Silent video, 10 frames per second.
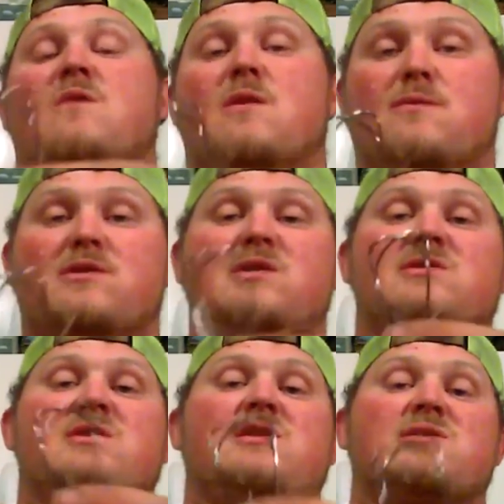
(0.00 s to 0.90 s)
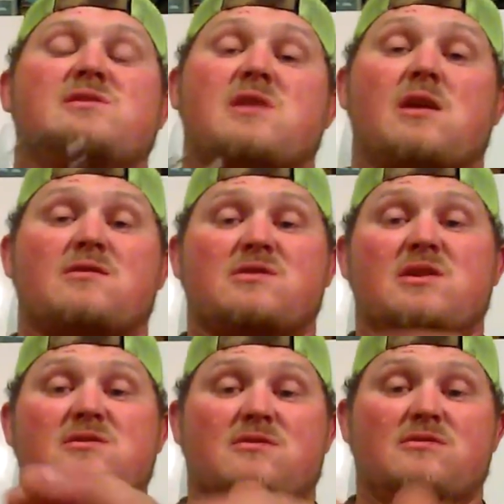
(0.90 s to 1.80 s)
Now what this is, it's called a
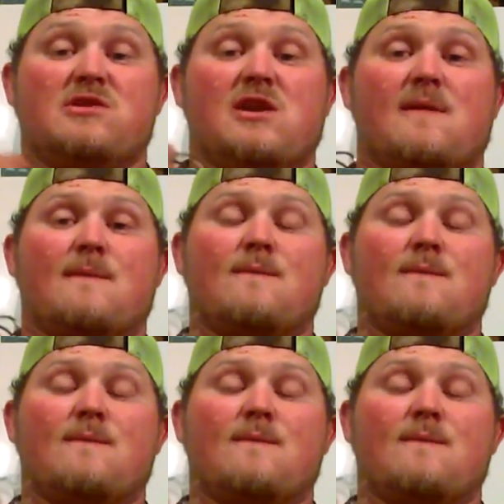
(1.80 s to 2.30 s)
scissor jig.